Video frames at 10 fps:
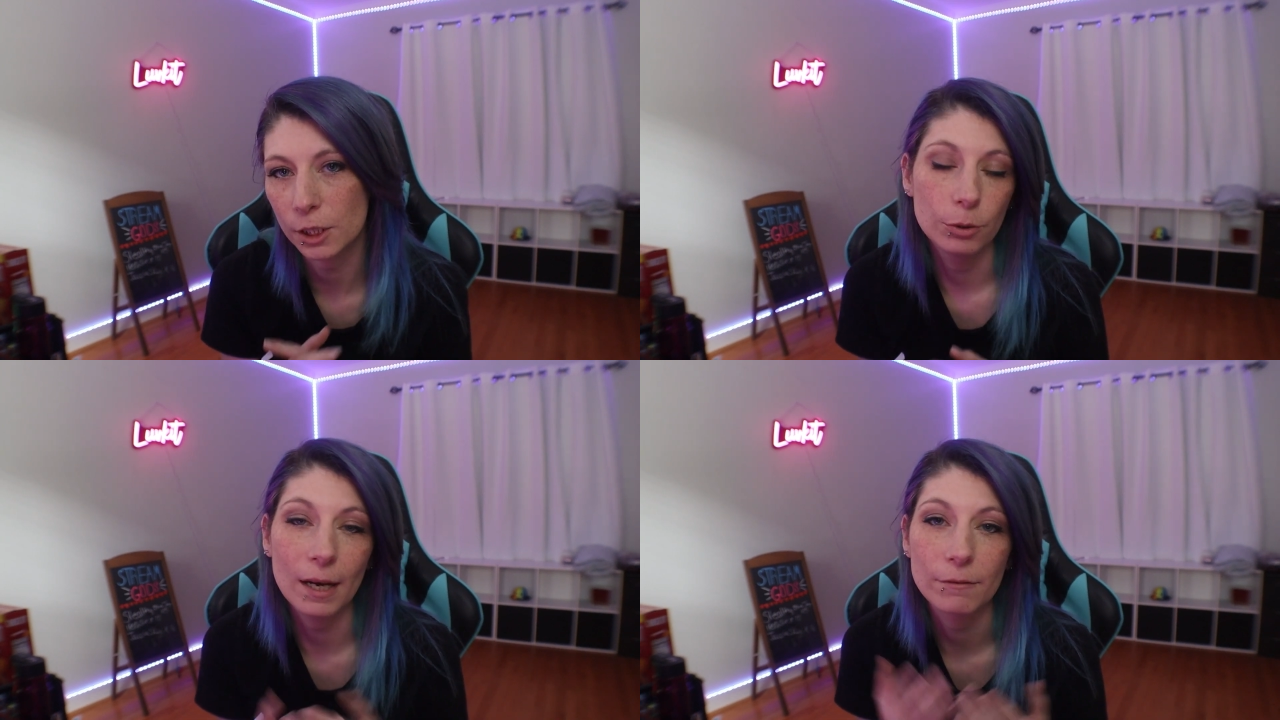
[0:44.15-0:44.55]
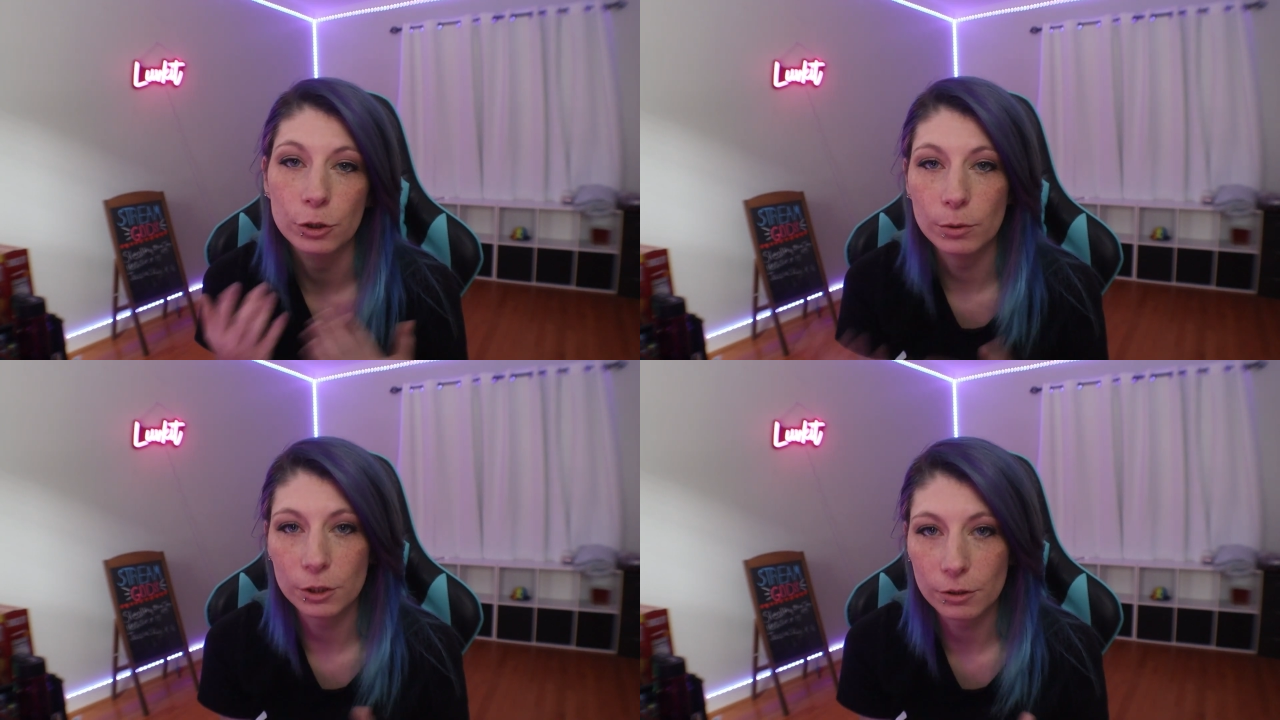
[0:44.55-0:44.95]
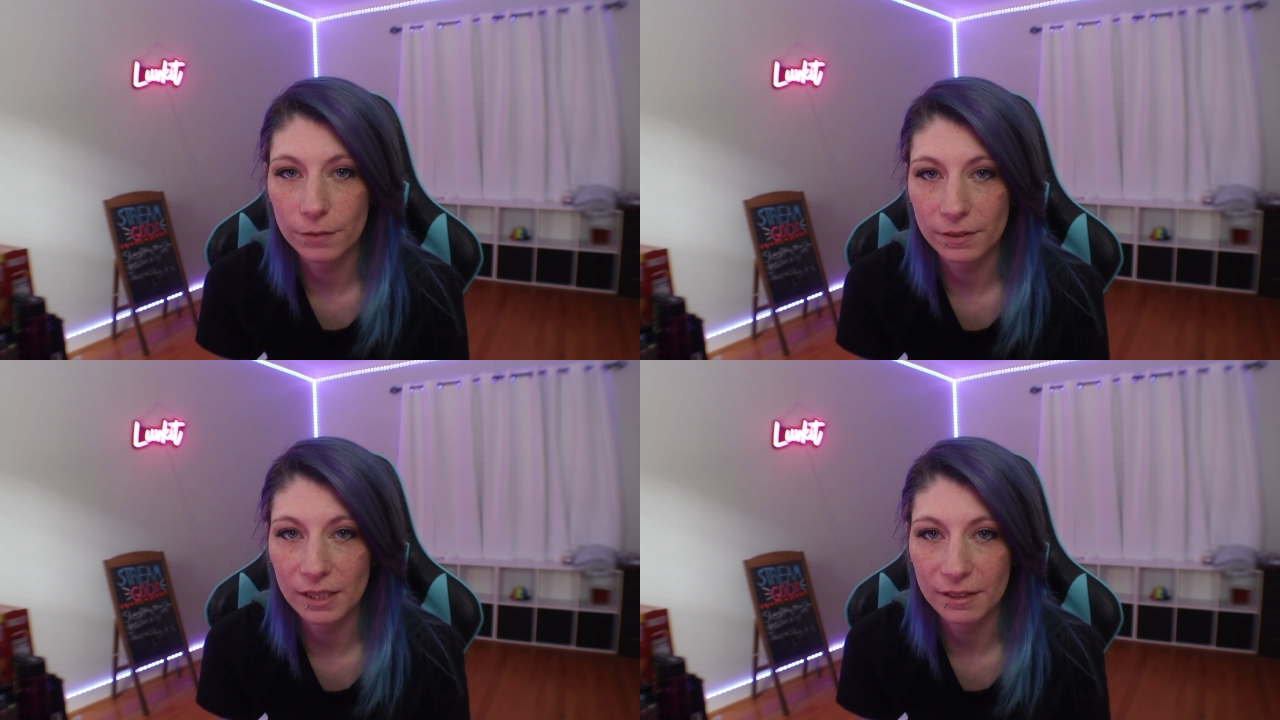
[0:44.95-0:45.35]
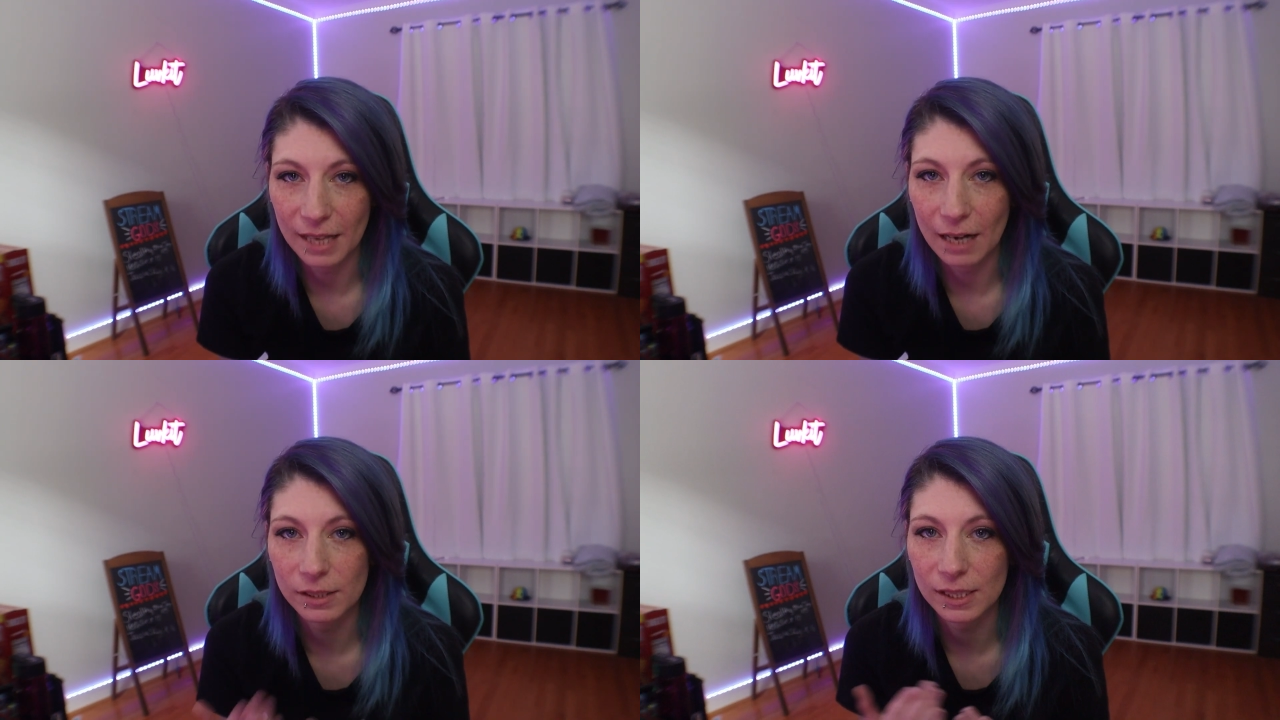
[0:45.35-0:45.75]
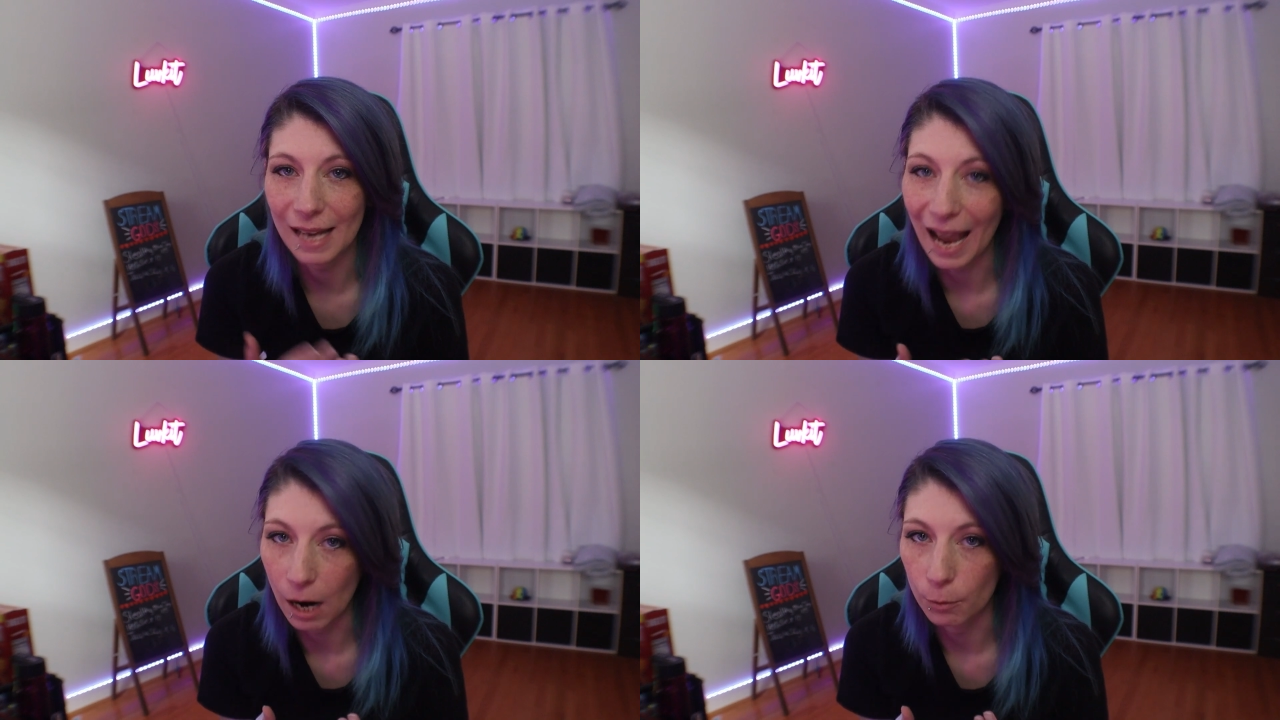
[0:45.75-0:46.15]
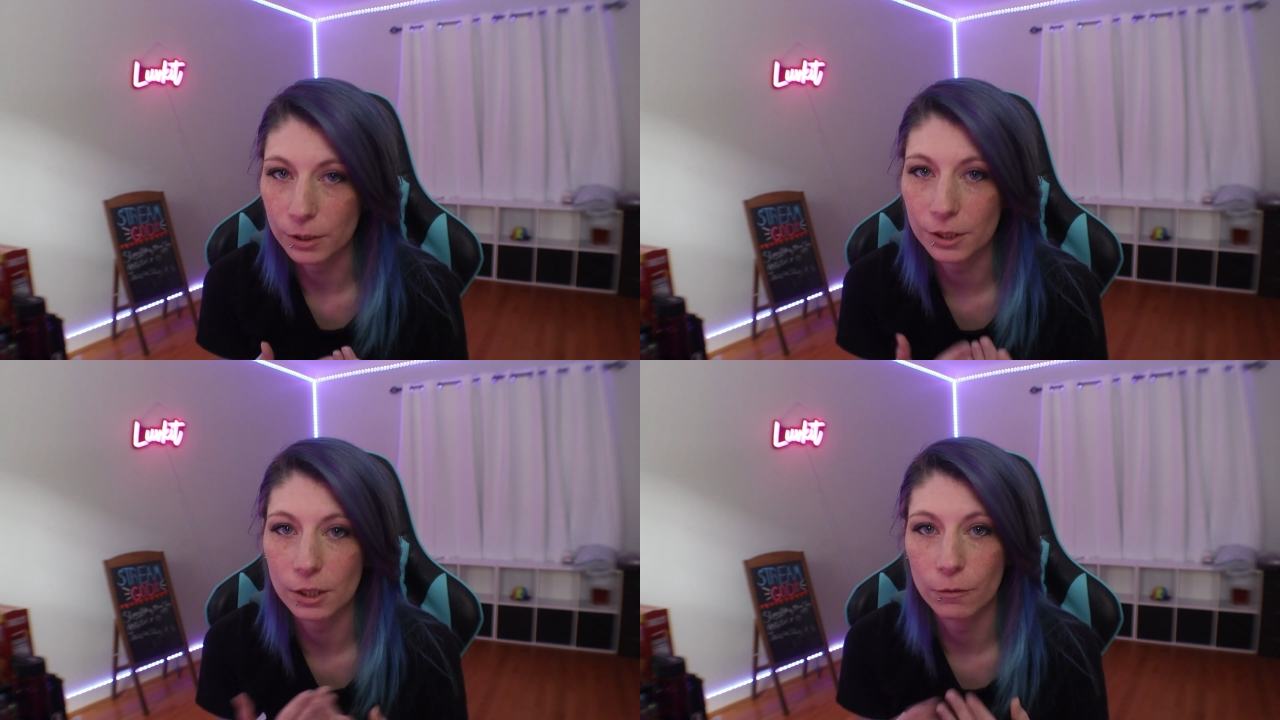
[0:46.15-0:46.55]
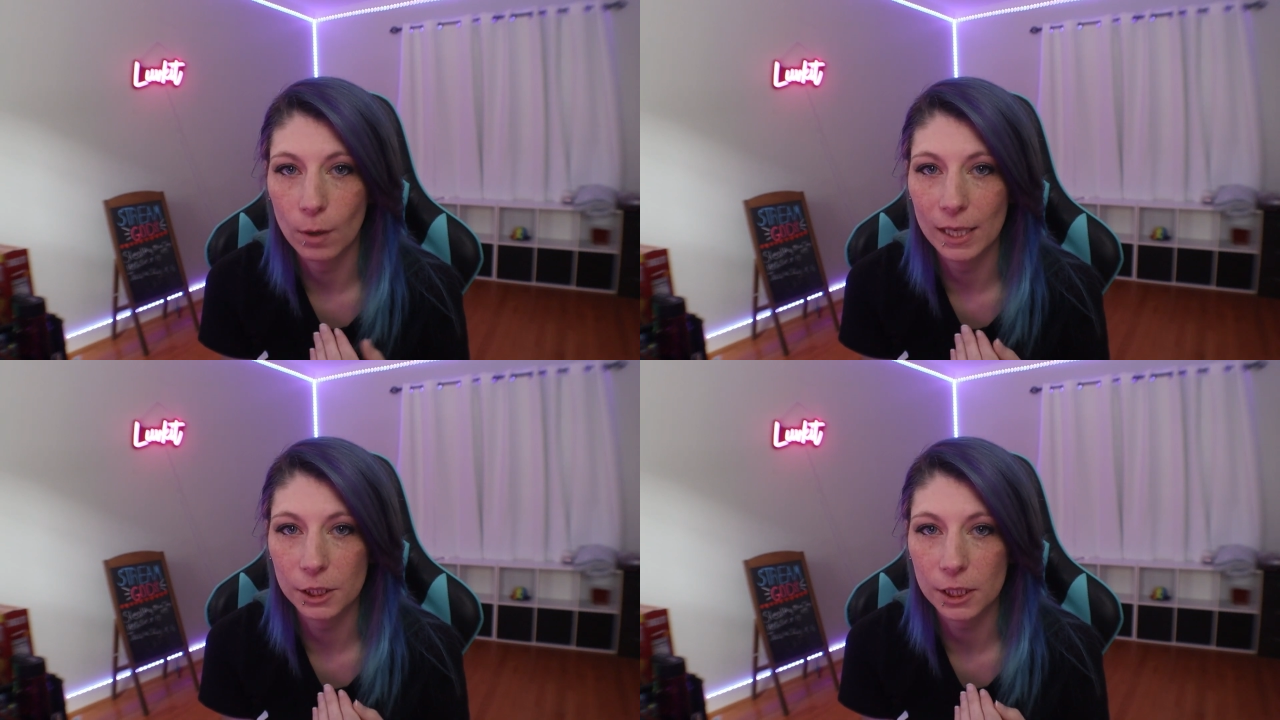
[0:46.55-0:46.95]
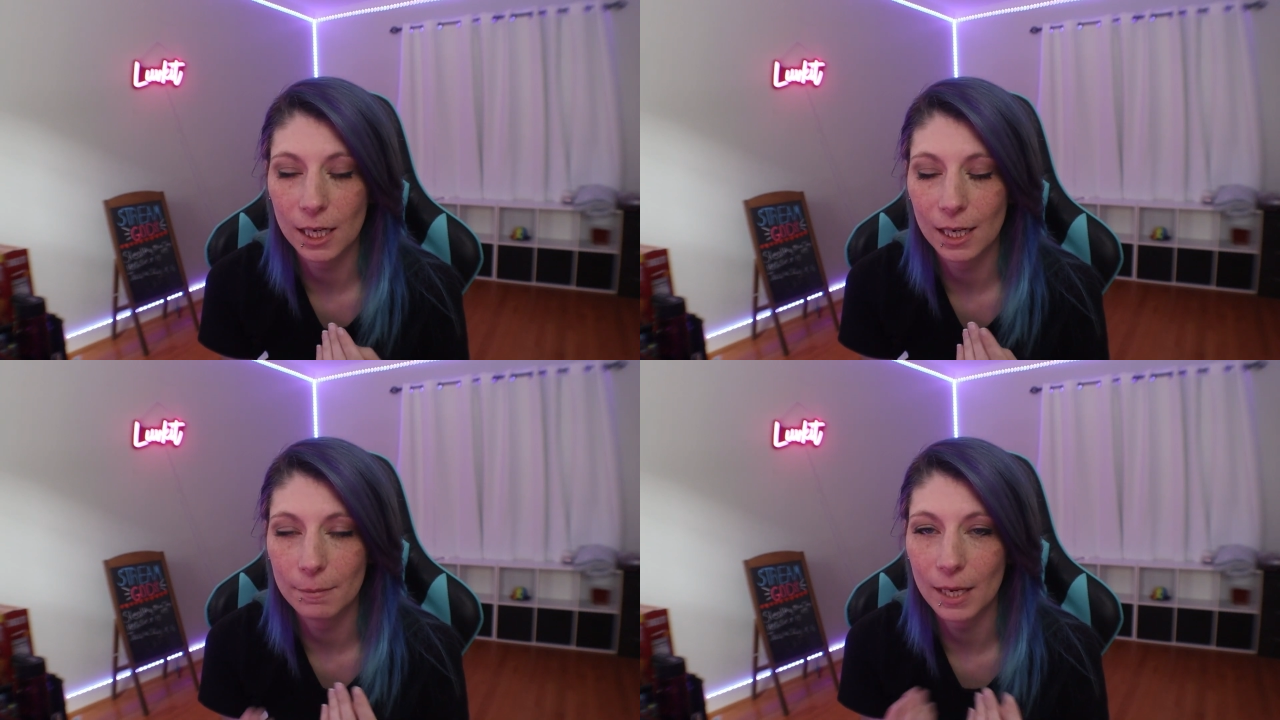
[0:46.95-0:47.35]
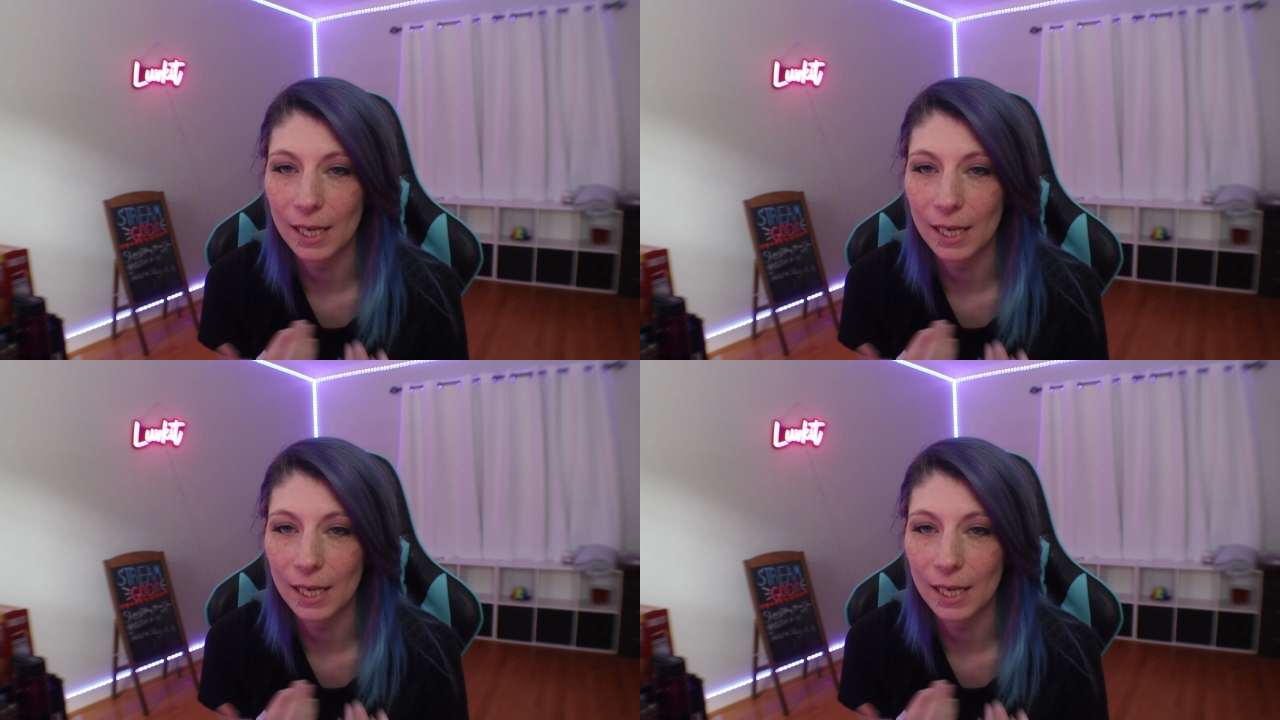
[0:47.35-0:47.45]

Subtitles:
You have 250,000 hours of watch time,